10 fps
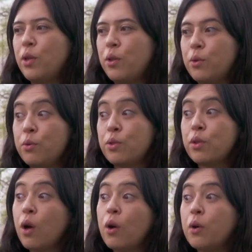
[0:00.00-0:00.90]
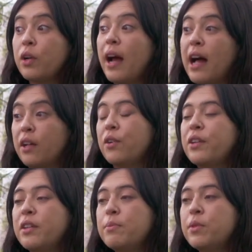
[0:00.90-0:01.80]
use code or
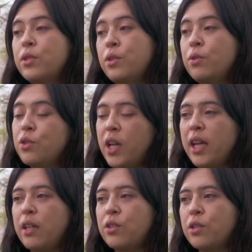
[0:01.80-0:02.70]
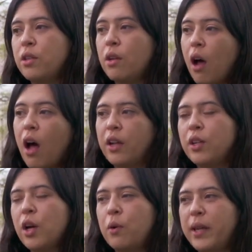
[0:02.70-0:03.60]
algorithms to change an
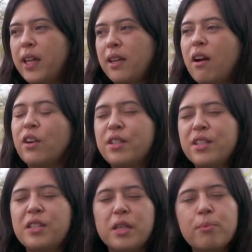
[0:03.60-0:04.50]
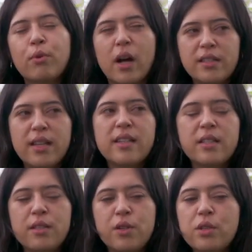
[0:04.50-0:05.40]
ongoing artistic
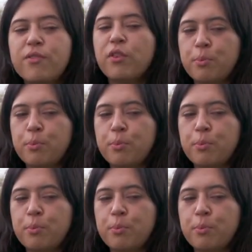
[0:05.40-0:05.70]
process, usually for a